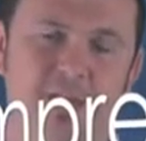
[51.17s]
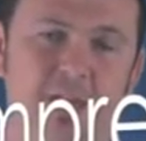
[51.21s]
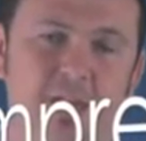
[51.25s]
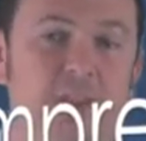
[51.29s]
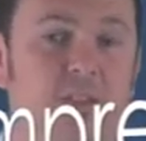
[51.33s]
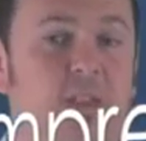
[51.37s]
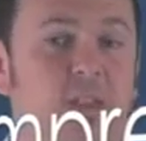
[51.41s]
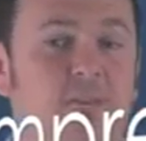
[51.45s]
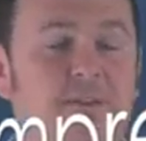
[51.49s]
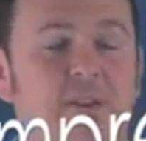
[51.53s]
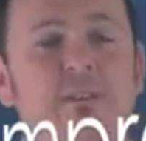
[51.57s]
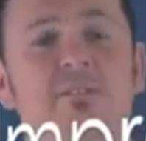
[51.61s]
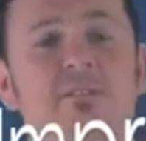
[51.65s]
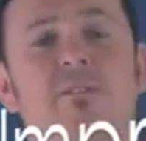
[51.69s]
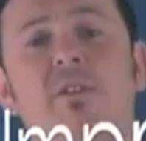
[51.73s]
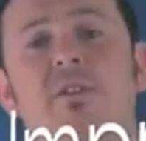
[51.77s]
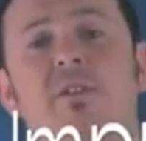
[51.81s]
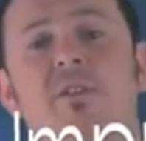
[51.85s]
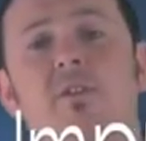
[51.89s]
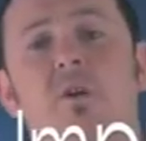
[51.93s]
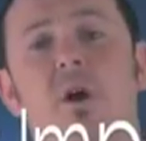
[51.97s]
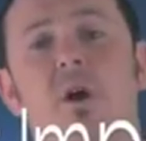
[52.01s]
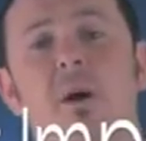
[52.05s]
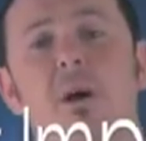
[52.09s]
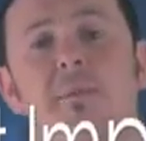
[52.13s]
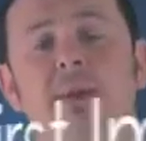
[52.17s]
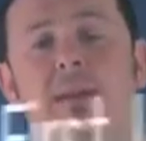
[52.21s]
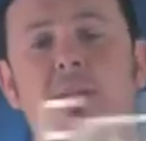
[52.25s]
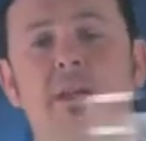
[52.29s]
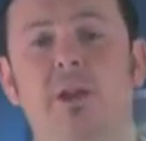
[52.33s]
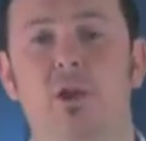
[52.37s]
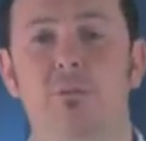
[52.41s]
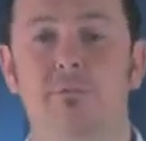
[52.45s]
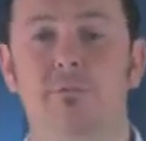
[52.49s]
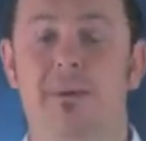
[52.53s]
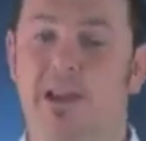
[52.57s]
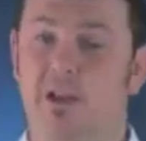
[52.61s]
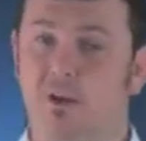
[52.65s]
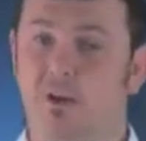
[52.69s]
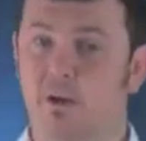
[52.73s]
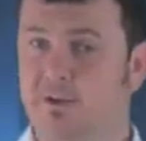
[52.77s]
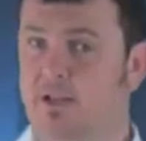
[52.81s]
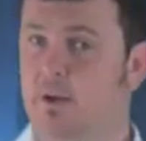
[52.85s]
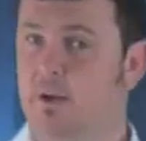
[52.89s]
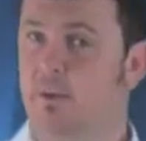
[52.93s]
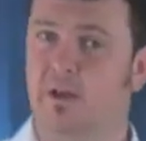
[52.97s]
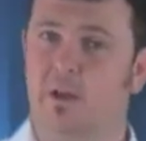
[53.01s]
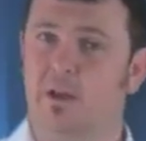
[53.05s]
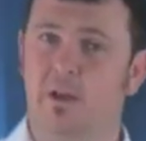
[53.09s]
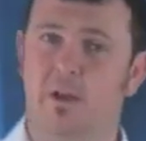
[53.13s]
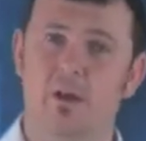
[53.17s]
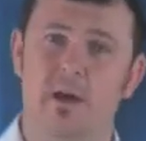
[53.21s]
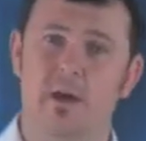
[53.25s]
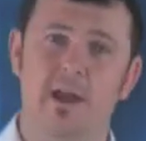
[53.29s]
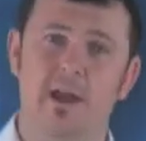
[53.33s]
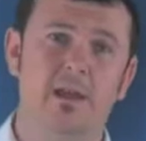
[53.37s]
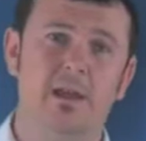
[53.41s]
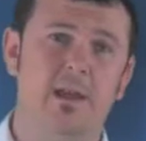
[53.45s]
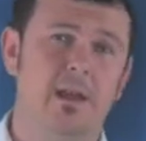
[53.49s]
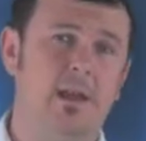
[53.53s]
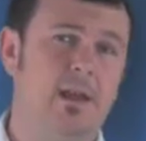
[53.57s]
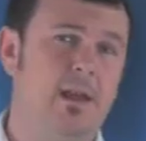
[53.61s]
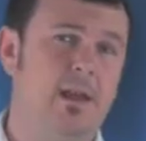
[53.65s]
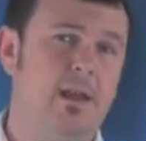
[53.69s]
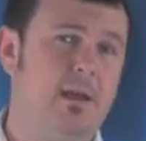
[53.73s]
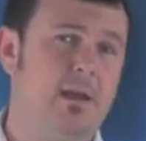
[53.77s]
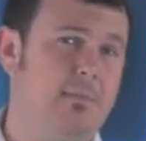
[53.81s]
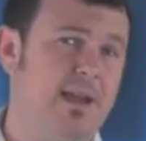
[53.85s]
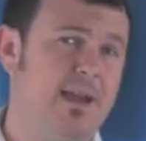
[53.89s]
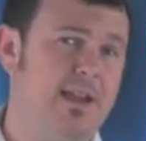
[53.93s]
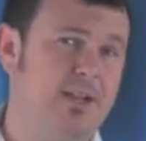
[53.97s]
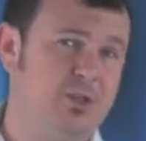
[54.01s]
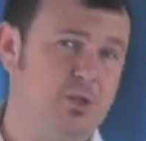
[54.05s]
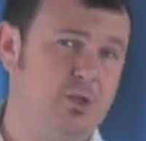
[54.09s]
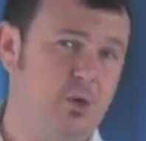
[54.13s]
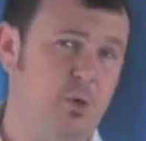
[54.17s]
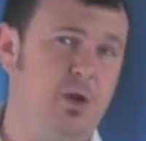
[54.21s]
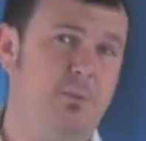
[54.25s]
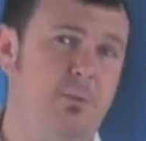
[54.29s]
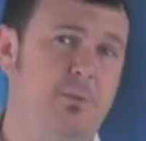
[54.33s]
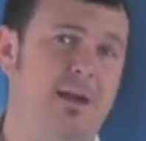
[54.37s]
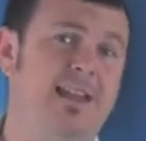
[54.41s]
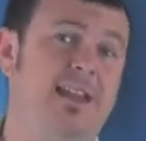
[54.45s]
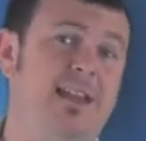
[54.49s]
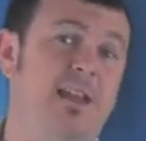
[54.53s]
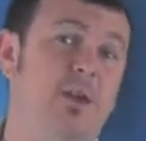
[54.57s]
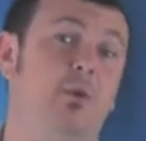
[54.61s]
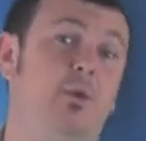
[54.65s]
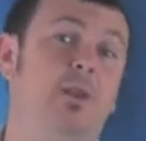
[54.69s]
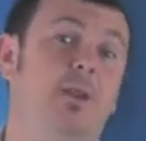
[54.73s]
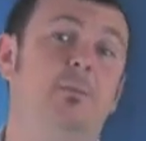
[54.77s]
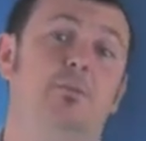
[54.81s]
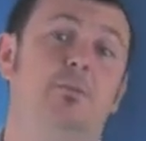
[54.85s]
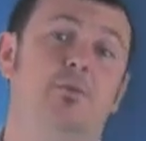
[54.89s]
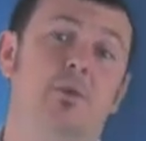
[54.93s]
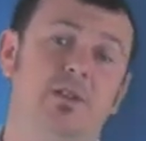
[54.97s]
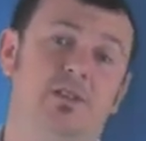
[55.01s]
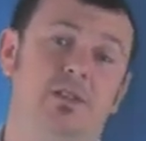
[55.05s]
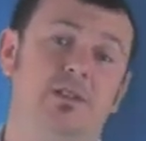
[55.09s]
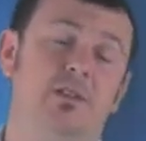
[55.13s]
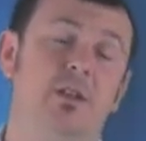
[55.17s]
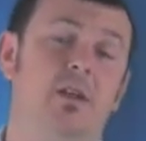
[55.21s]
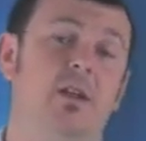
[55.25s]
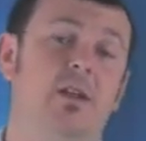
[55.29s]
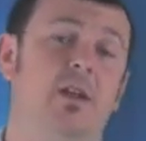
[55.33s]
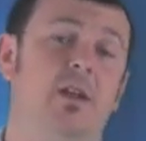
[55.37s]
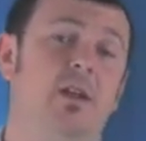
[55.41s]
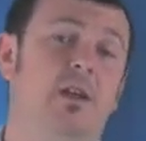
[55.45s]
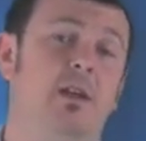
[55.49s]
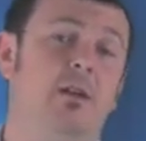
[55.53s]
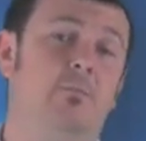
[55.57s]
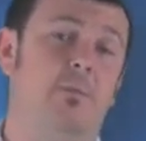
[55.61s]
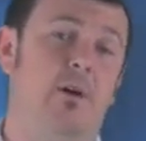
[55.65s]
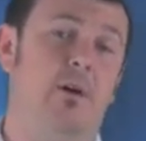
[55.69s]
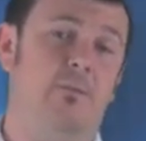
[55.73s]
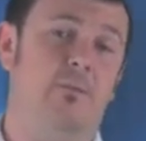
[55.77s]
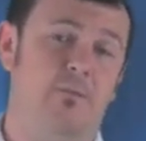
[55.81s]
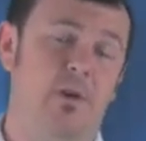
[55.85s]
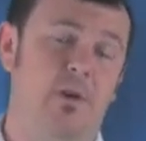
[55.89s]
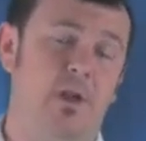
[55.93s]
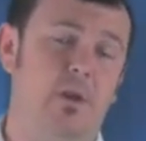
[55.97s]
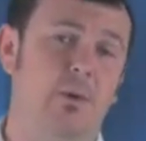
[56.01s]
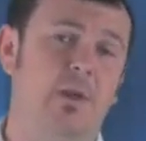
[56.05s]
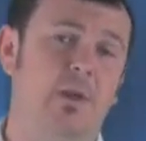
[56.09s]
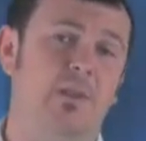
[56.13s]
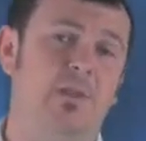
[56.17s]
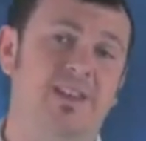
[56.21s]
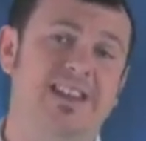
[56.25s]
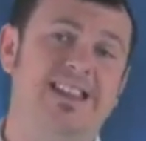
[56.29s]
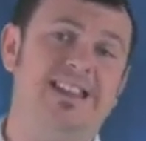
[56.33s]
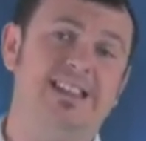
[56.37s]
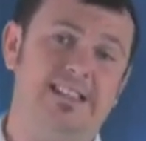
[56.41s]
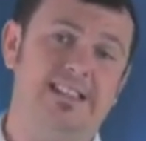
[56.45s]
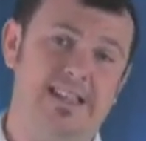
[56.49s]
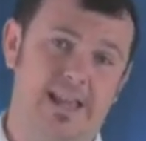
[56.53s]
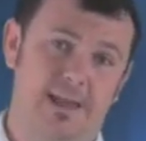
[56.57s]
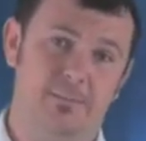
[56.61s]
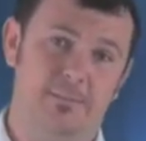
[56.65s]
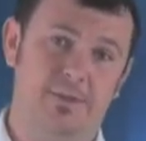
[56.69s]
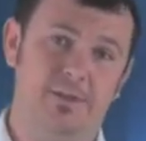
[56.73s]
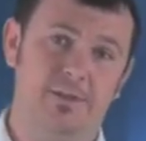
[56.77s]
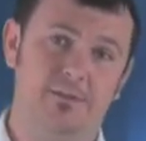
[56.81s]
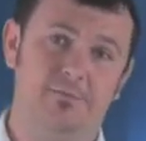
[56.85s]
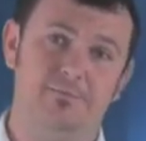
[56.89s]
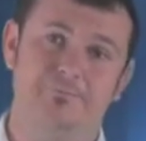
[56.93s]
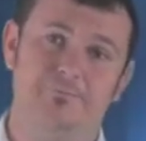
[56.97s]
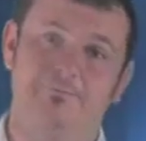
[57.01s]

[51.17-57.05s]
So the very first time that you make contact with the client, make sure to make a good impression by following these tips.